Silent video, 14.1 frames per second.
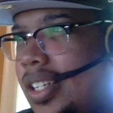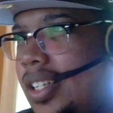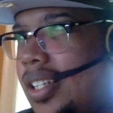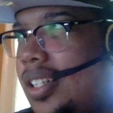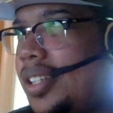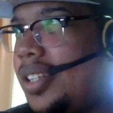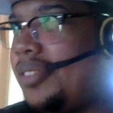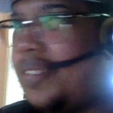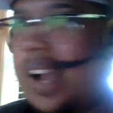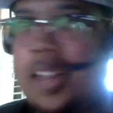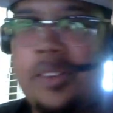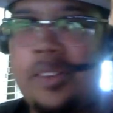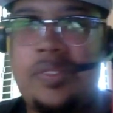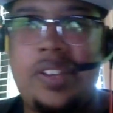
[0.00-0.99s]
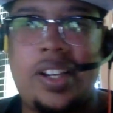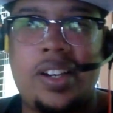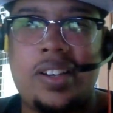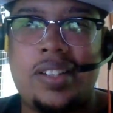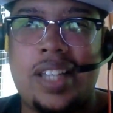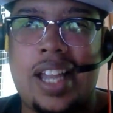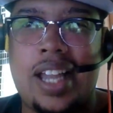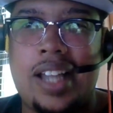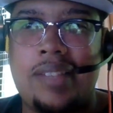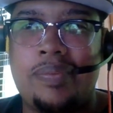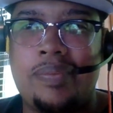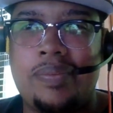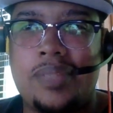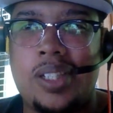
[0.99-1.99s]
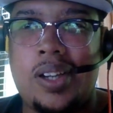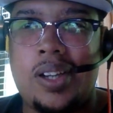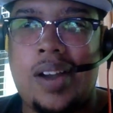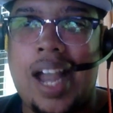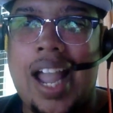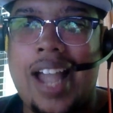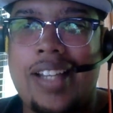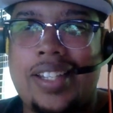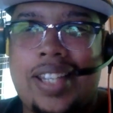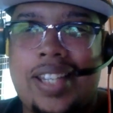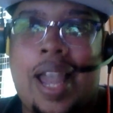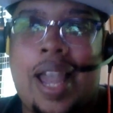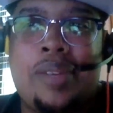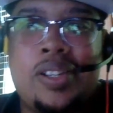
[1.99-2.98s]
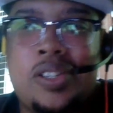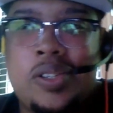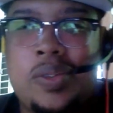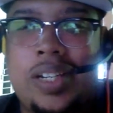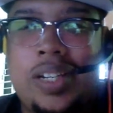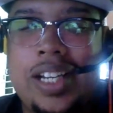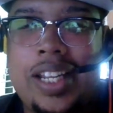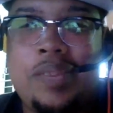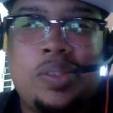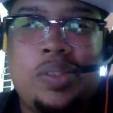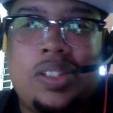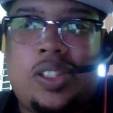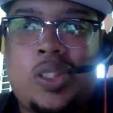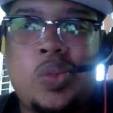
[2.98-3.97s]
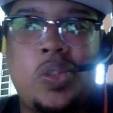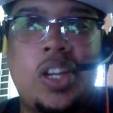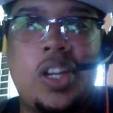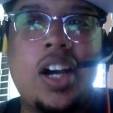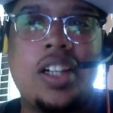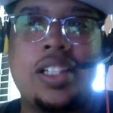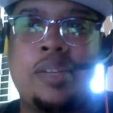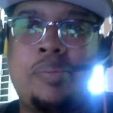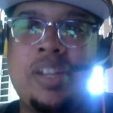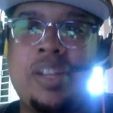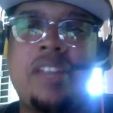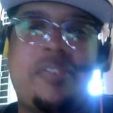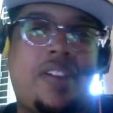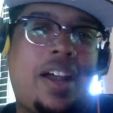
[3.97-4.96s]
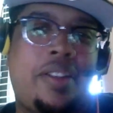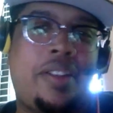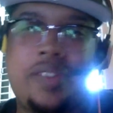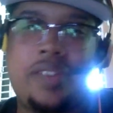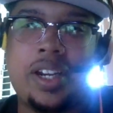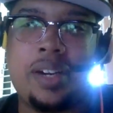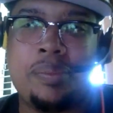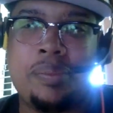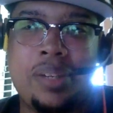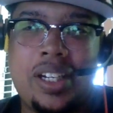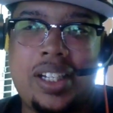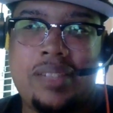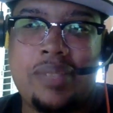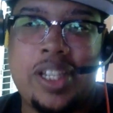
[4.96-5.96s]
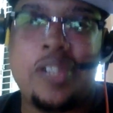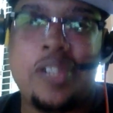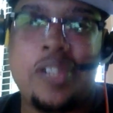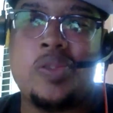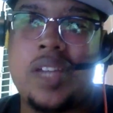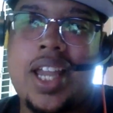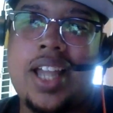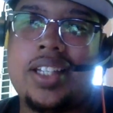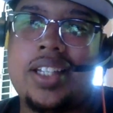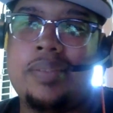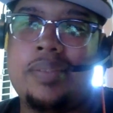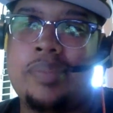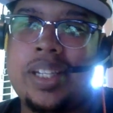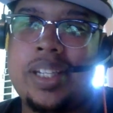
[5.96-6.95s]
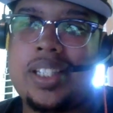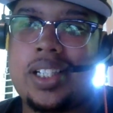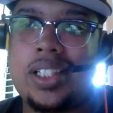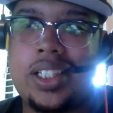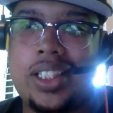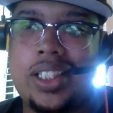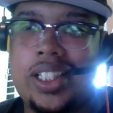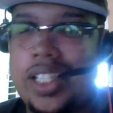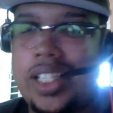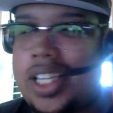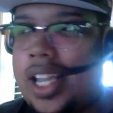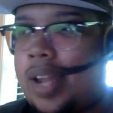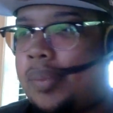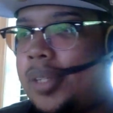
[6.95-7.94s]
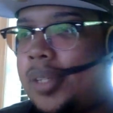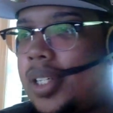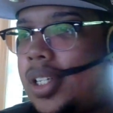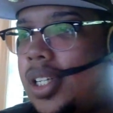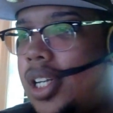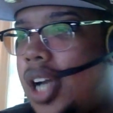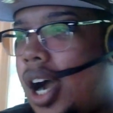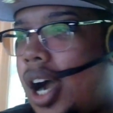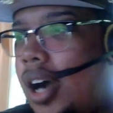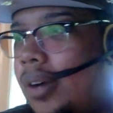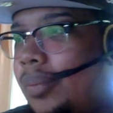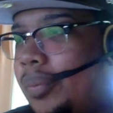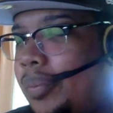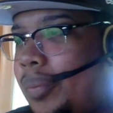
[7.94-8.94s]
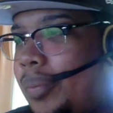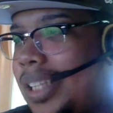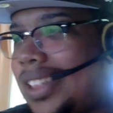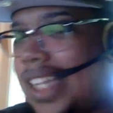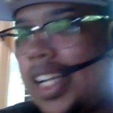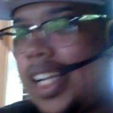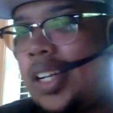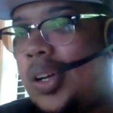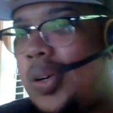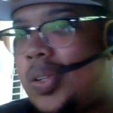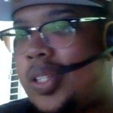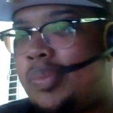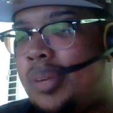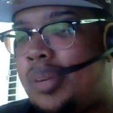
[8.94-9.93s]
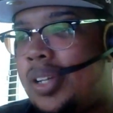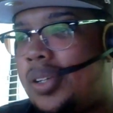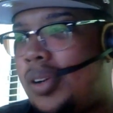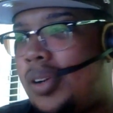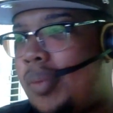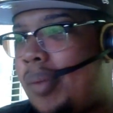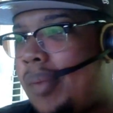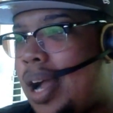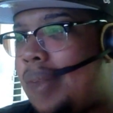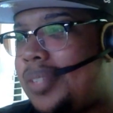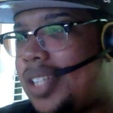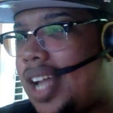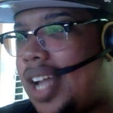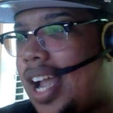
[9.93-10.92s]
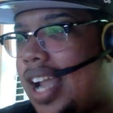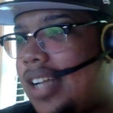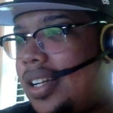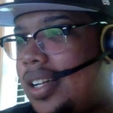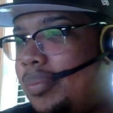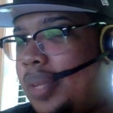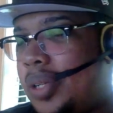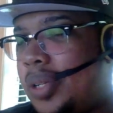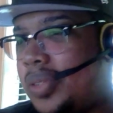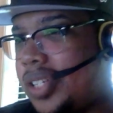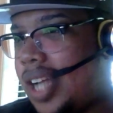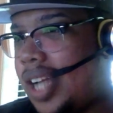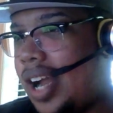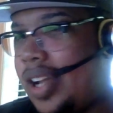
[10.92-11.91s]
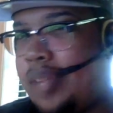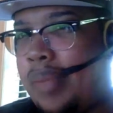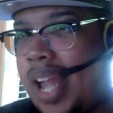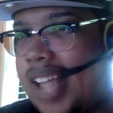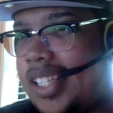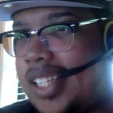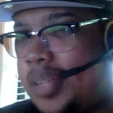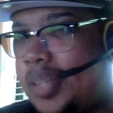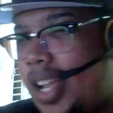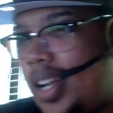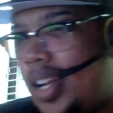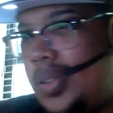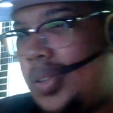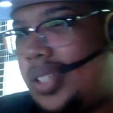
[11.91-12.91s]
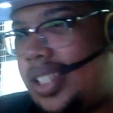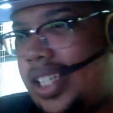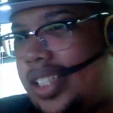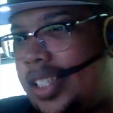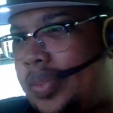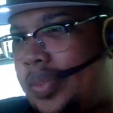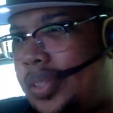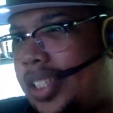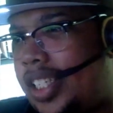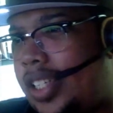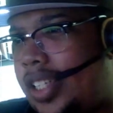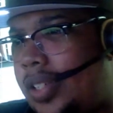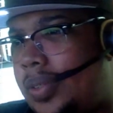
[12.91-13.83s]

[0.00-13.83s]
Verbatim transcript: the father figure that you know I had to tap into, and he was too young to be a father figure, but he he knew he had to basically lead the camp. Um, my second oldest brother on my mom's side, a um, middle child, he passed away in 06. He was killed,